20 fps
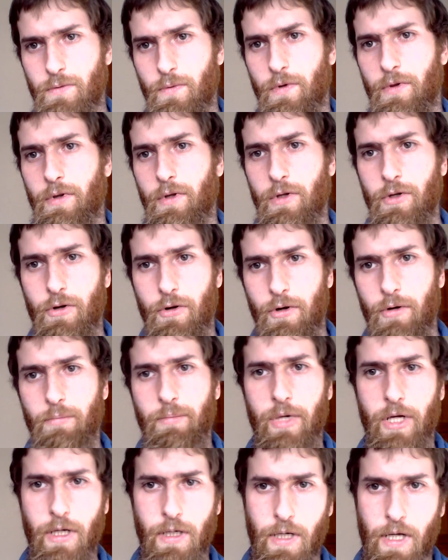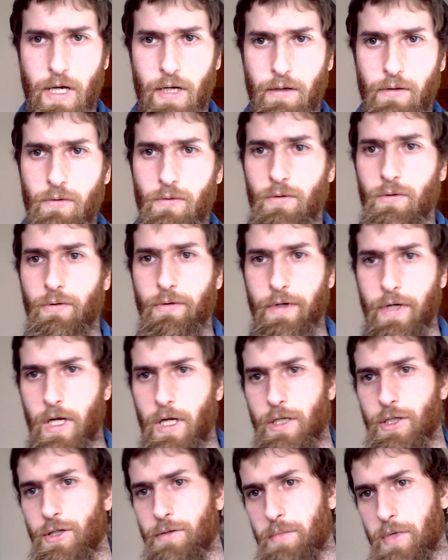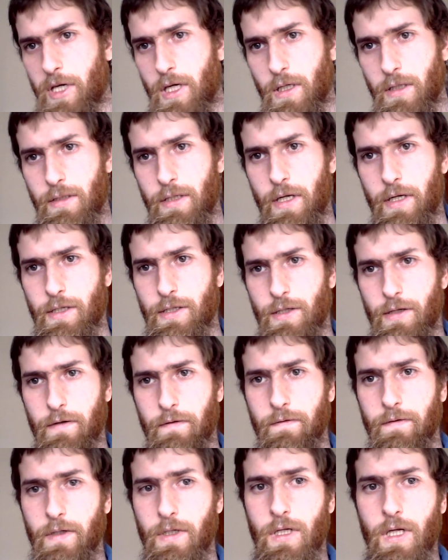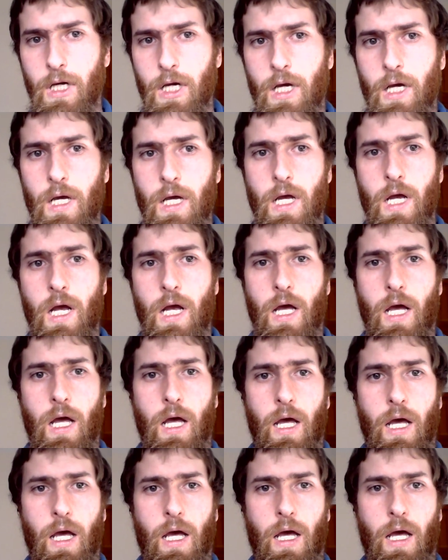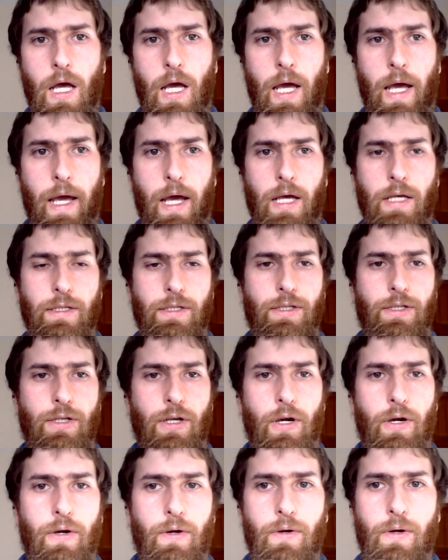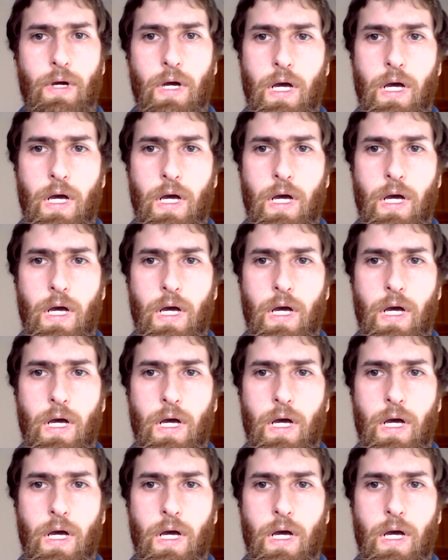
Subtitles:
with, in Europe being Neanderthal and Asia being Denisovan. So